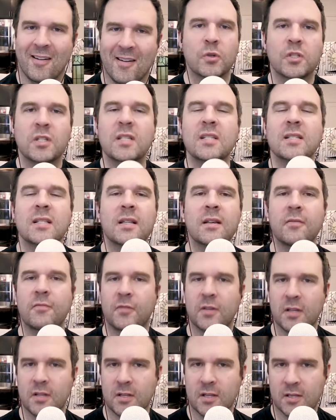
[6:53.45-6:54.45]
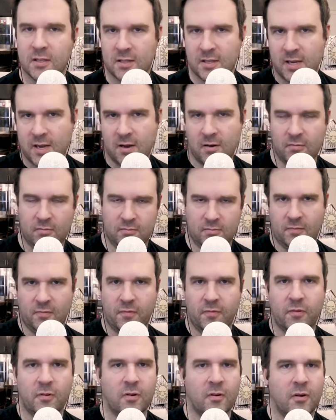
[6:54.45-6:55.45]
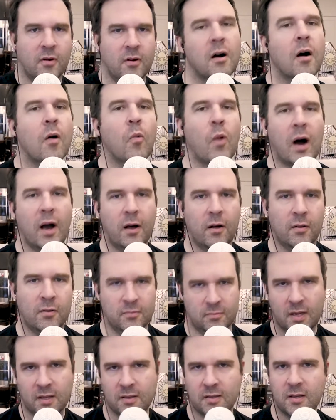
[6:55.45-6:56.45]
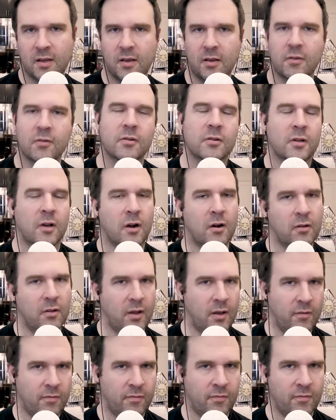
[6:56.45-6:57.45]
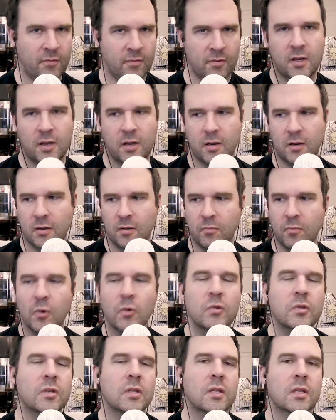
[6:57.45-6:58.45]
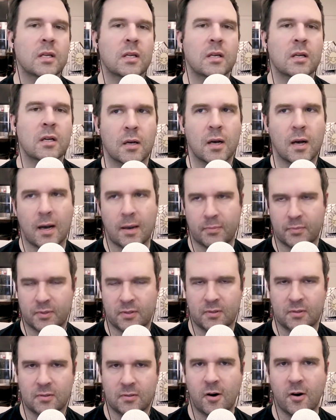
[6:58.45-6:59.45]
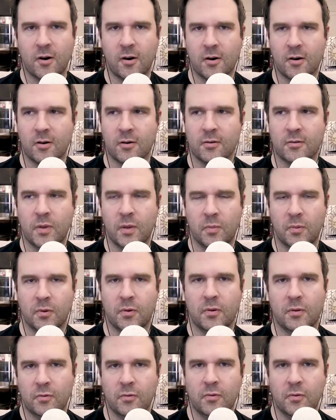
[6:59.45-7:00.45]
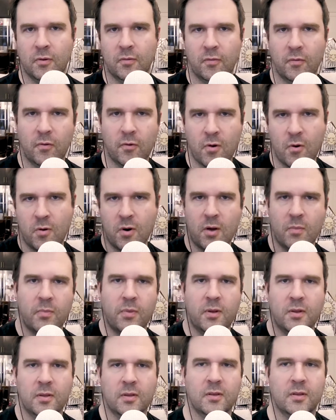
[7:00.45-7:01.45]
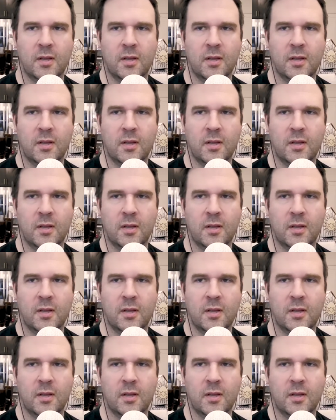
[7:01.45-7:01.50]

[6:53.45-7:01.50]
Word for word: She's lived in this town for a while, I'd say her entire life. And most of the cops are people who have grown up in this